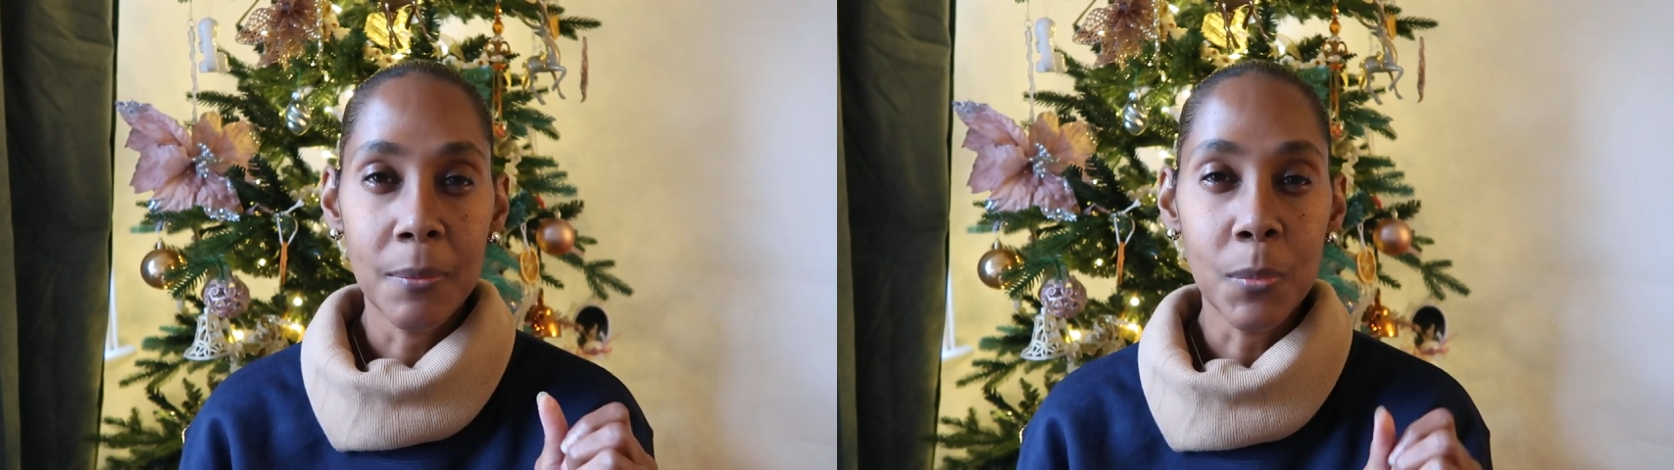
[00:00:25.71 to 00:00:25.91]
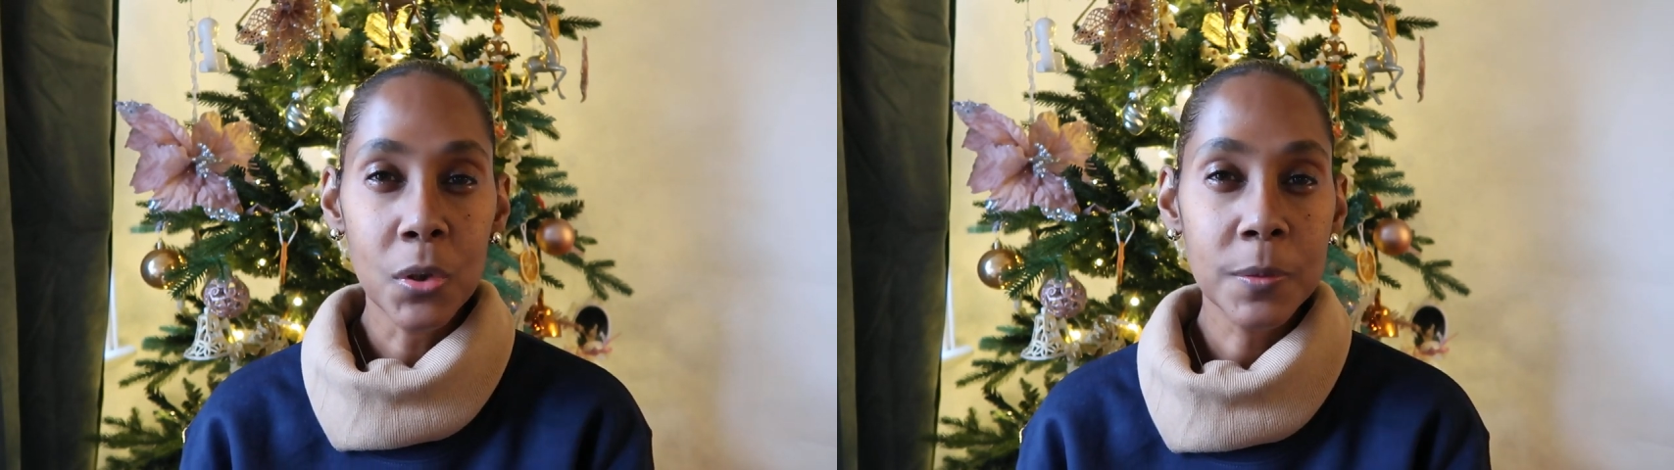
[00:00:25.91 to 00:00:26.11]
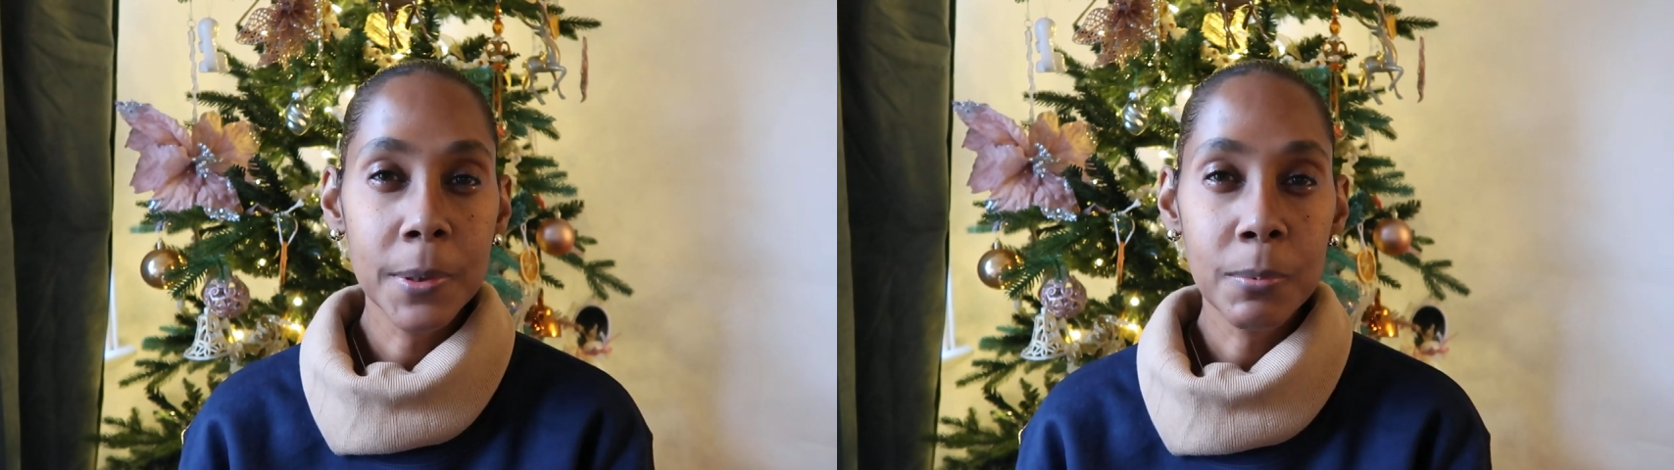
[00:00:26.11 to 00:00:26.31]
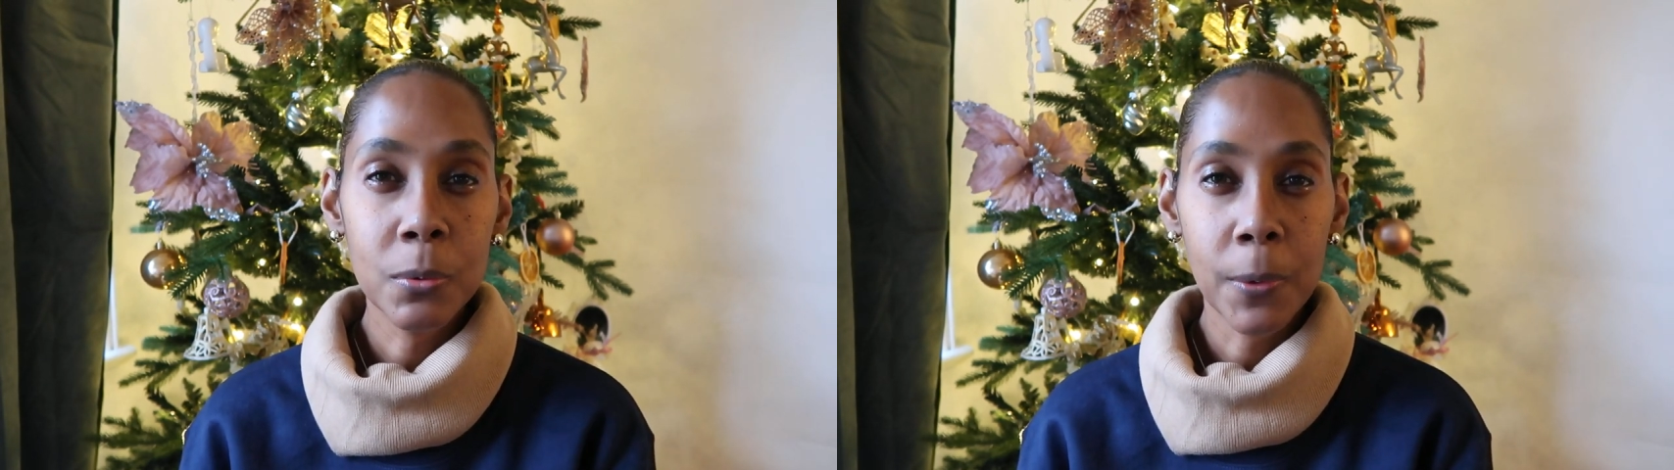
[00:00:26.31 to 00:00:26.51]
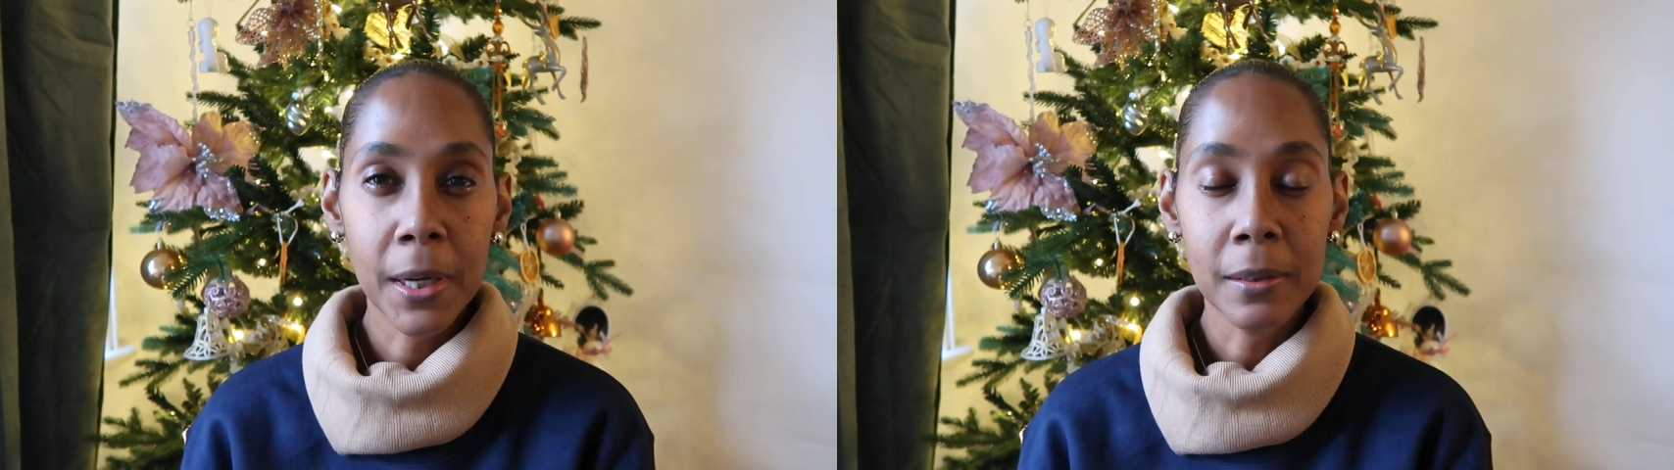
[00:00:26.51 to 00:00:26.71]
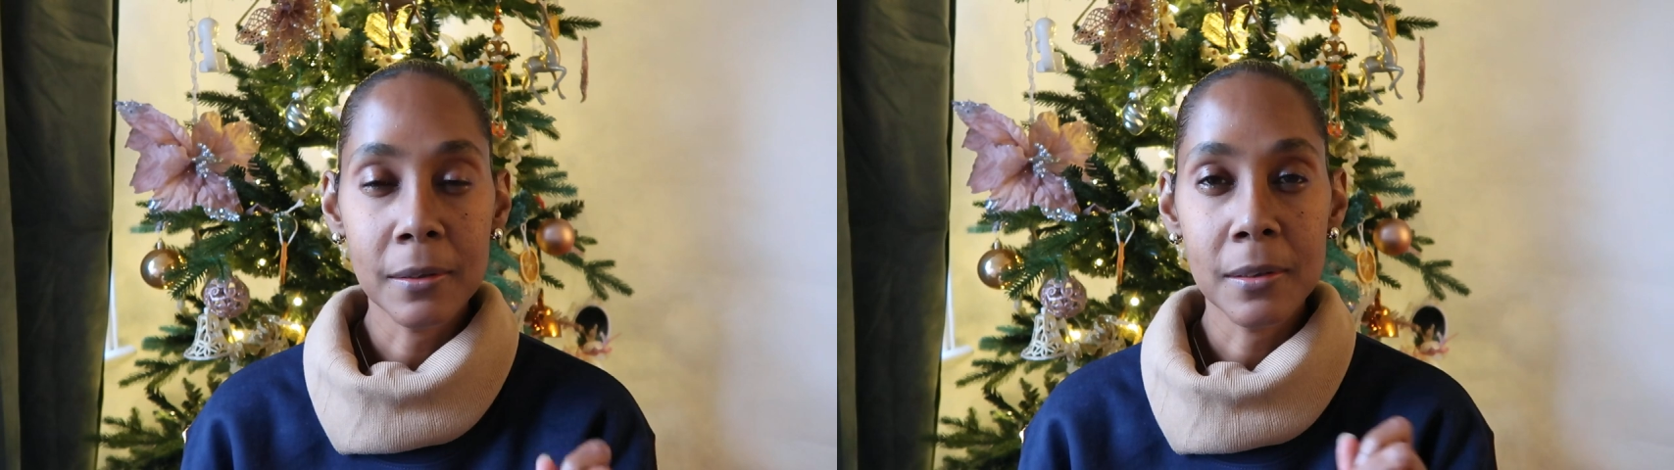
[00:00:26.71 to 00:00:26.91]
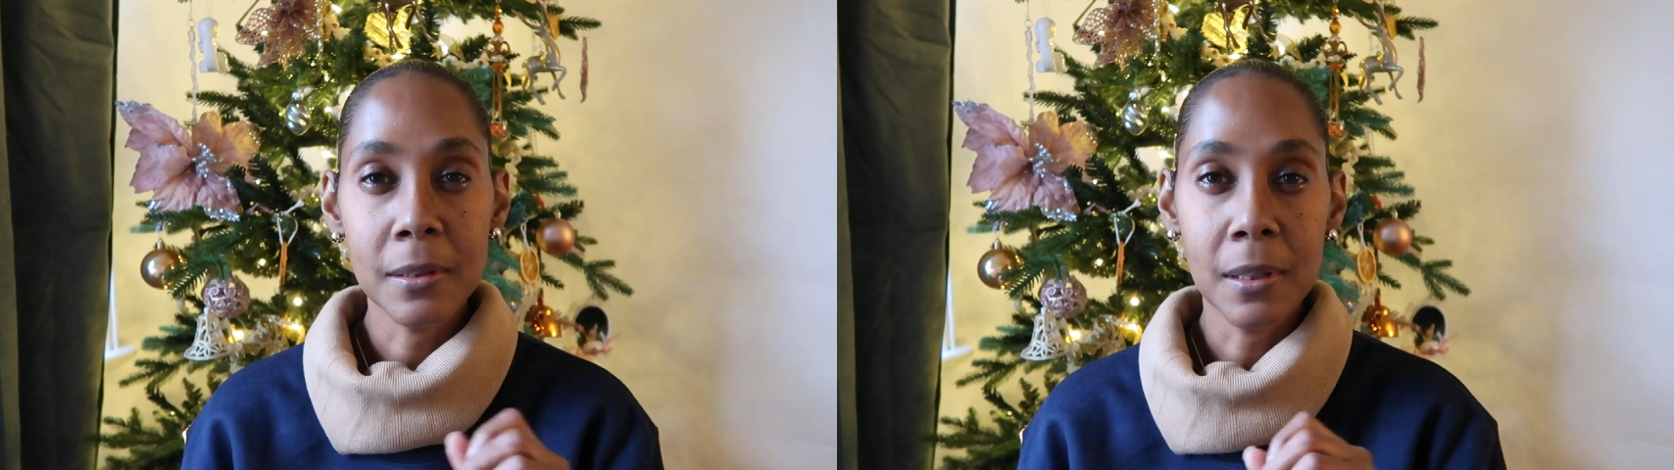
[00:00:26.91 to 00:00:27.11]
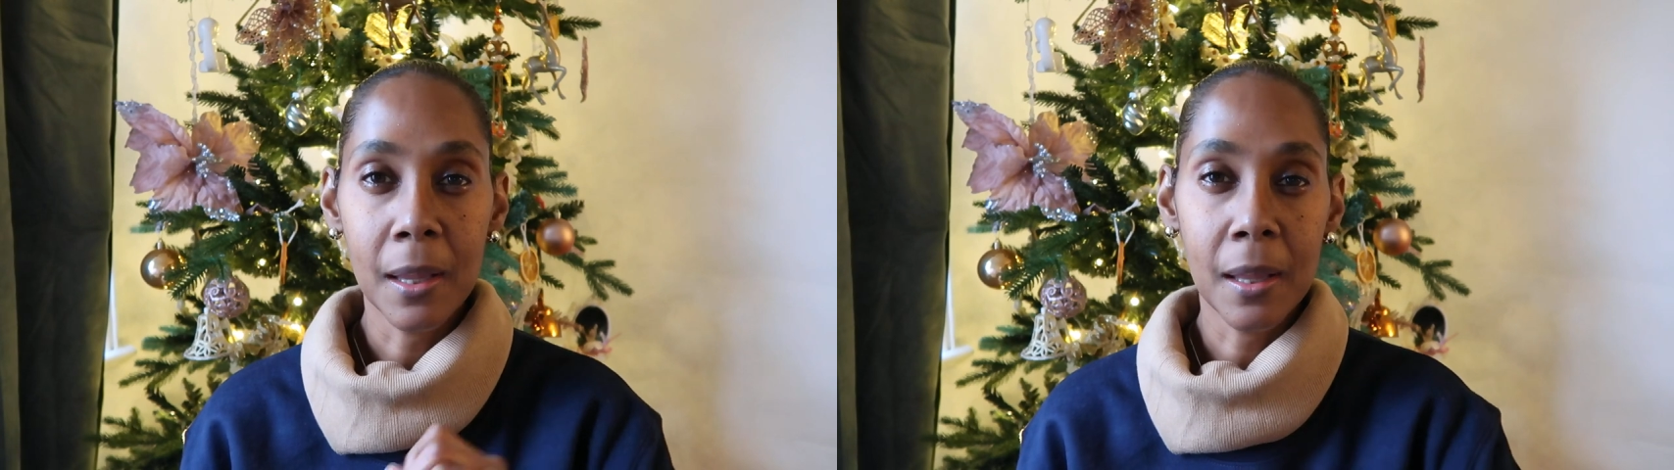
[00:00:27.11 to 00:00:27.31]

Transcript: most people wait until the